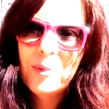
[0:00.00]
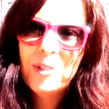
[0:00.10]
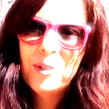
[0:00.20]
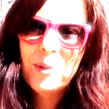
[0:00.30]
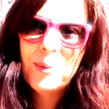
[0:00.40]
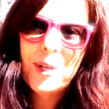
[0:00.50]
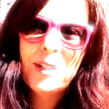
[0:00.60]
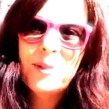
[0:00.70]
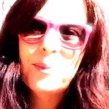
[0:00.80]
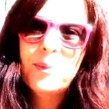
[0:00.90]
Winter
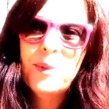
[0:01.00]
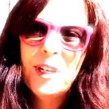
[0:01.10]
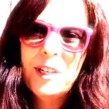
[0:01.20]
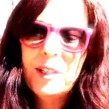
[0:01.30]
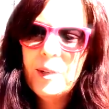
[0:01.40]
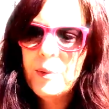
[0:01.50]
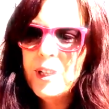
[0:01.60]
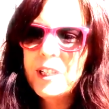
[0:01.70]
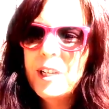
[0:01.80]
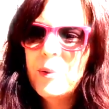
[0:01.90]
was
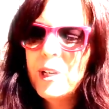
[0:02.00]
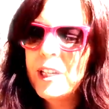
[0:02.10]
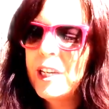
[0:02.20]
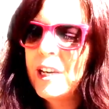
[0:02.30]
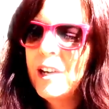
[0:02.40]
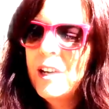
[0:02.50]
really